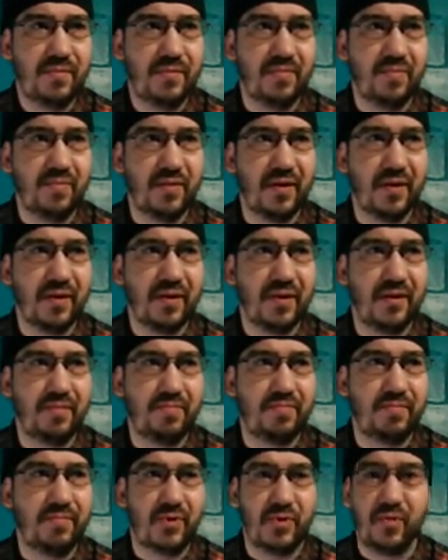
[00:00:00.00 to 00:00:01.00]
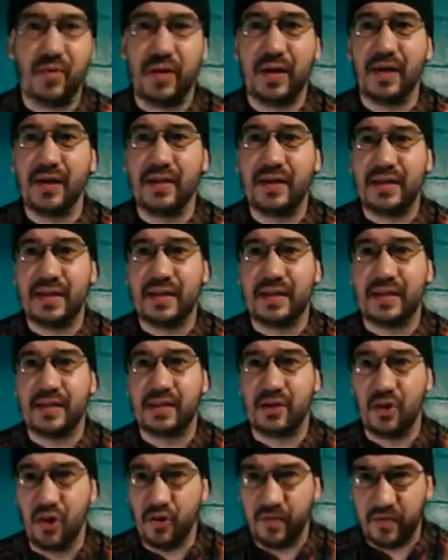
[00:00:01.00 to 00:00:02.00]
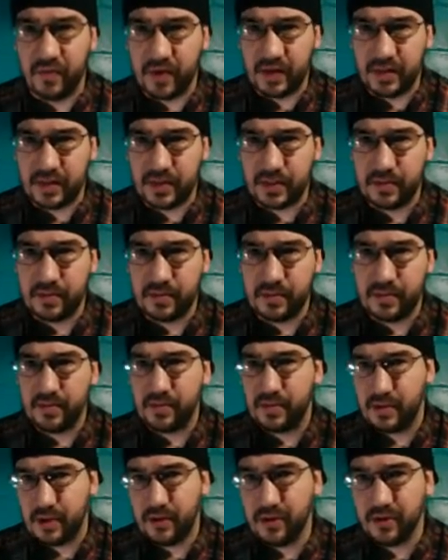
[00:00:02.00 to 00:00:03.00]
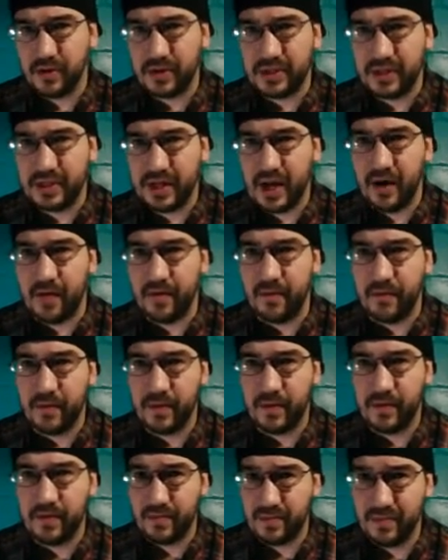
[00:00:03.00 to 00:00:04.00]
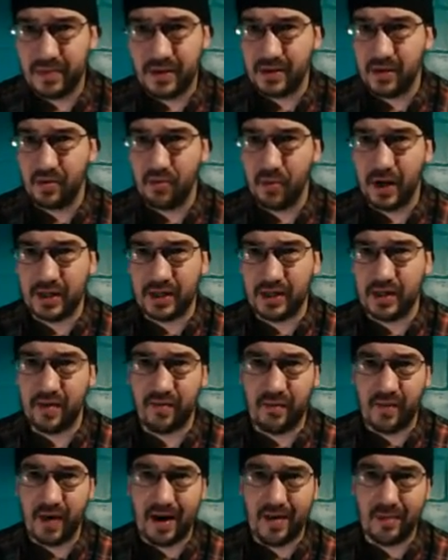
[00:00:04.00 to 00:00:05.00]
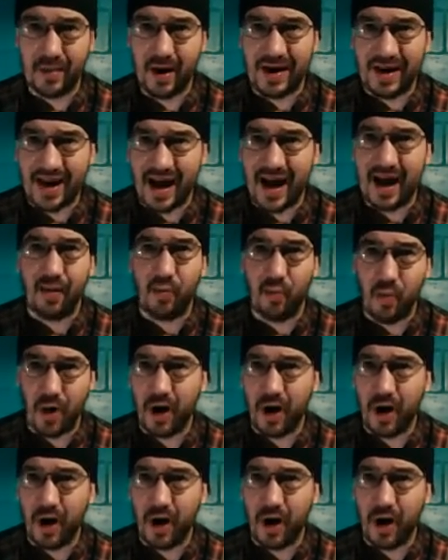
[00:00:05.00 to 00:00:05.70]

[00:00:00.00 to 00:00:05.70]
You're really doing a disservice to yourself as a wrestling fan by not